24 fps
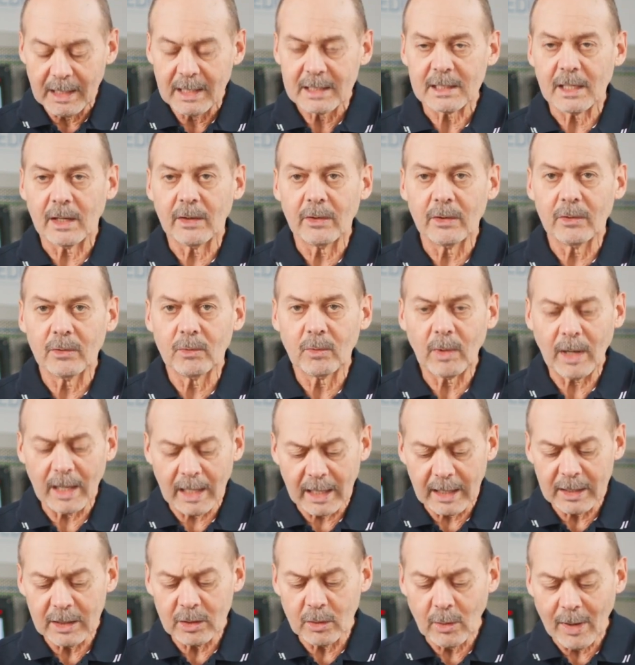
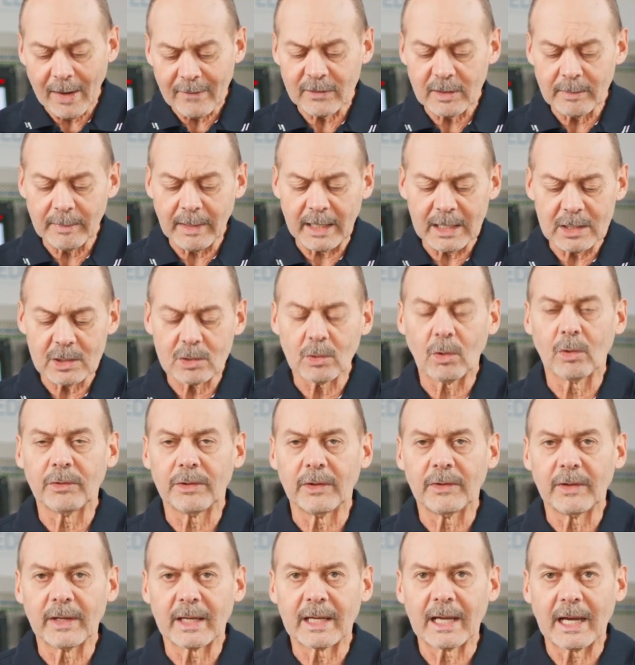So you have to make sure
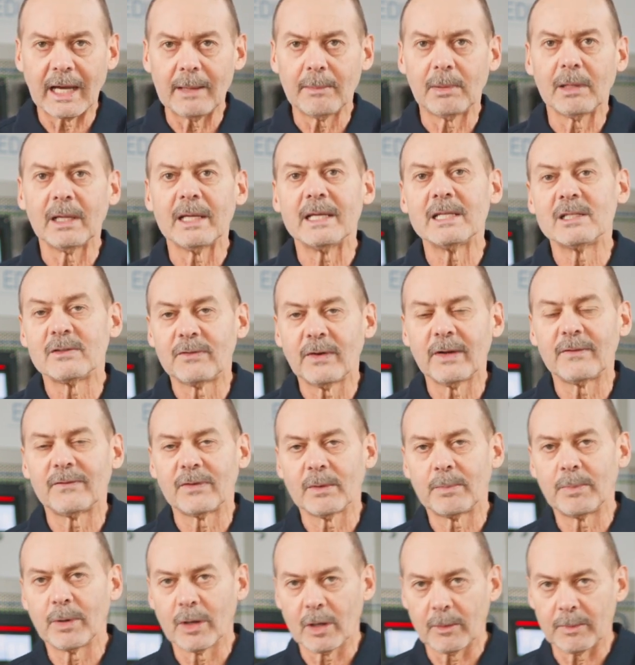that the cable is fit
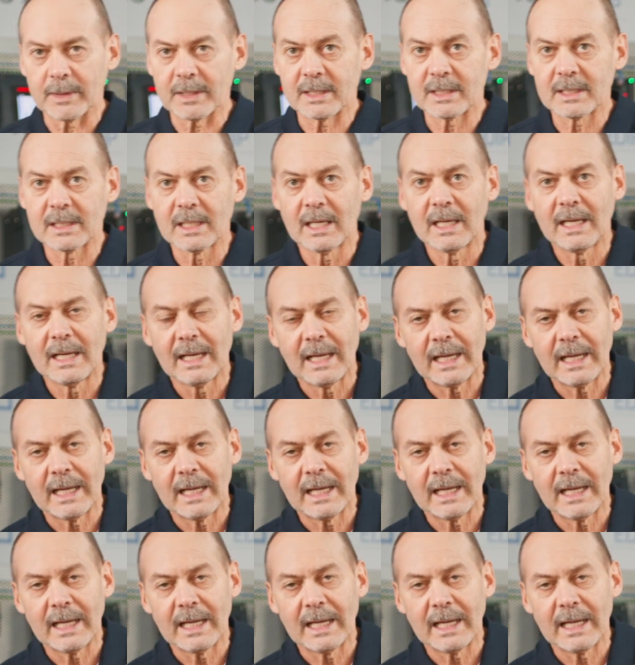for purpose.